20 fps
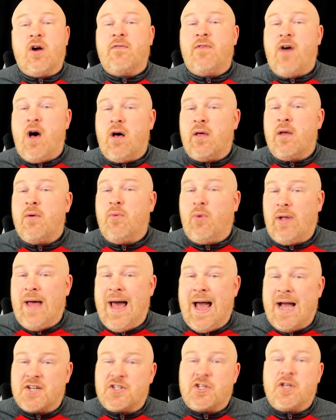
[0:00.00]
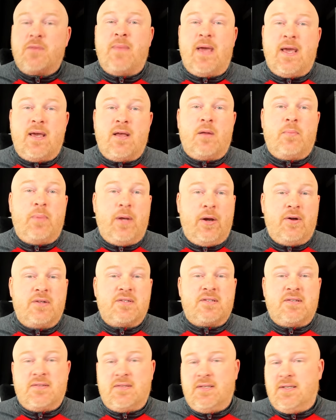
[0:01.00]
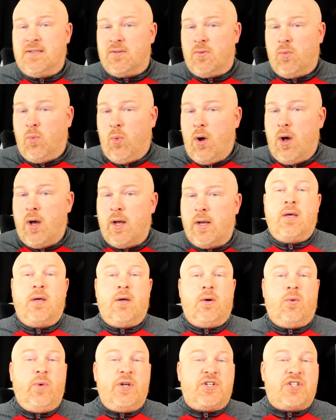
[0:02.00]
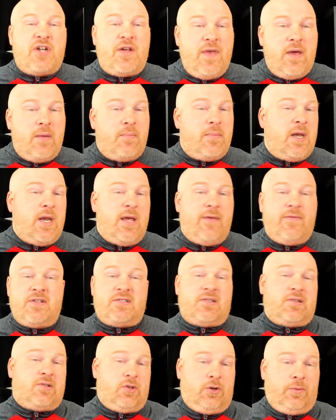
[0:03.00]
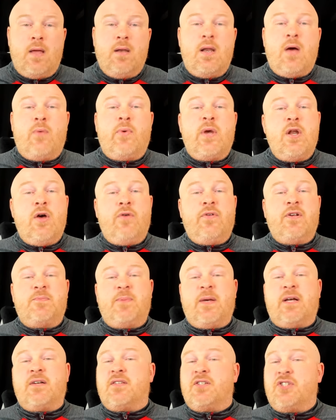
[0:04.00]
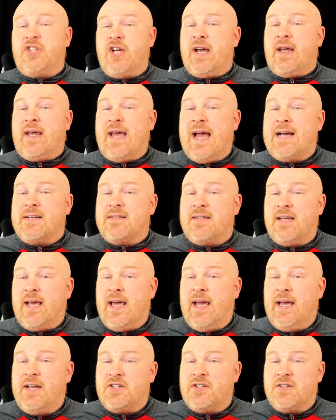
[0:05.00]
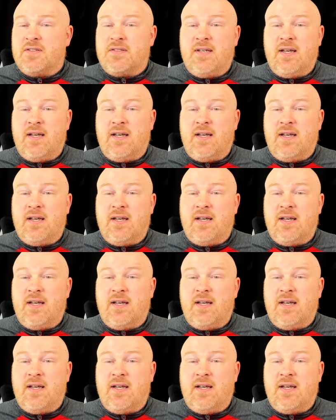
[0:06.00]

Valon will actually make an appearance in season 1, which I think many of us assumed. Now, we know this because the Czech casting agency